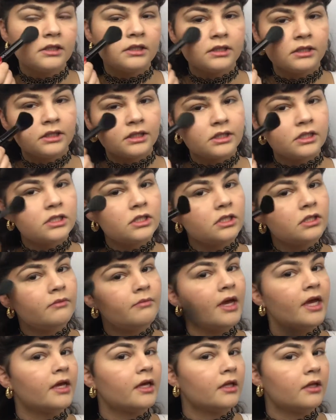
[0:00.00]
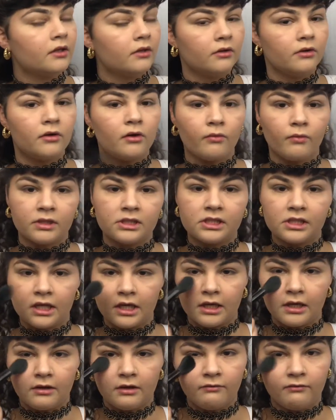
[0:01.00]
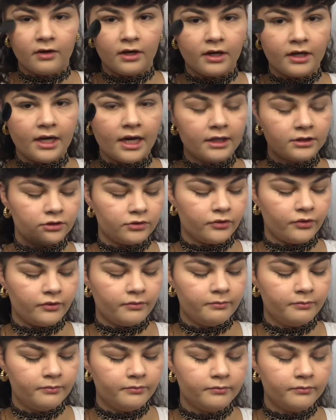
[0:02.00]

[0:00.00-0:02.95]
just to make it look, once again, very natural.